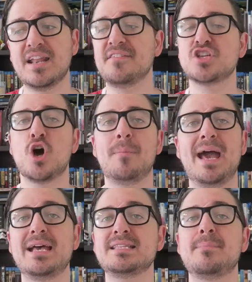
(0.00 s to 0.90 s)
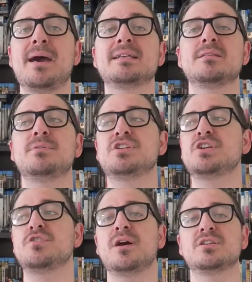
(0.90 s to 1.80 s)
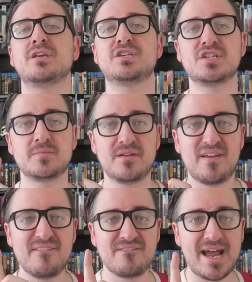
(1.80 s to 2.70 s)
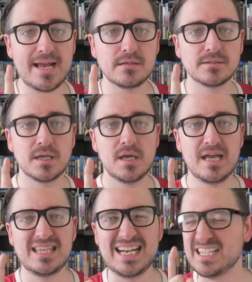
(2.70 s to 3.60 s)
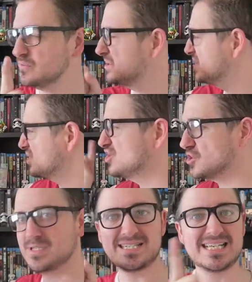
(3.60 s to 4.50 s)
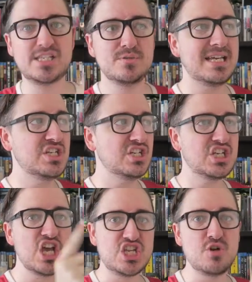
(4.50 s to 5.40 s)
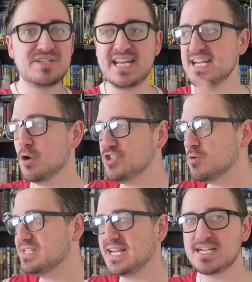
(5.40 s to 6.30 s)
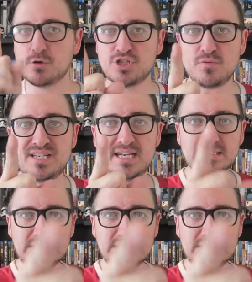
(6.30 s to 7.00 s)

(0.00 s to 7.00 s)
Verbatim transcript: And if it's all passed, they pass the mission, congratulations. But if they failed, then everyone starts throwing out accusations. You did it, no, you did it, no, you did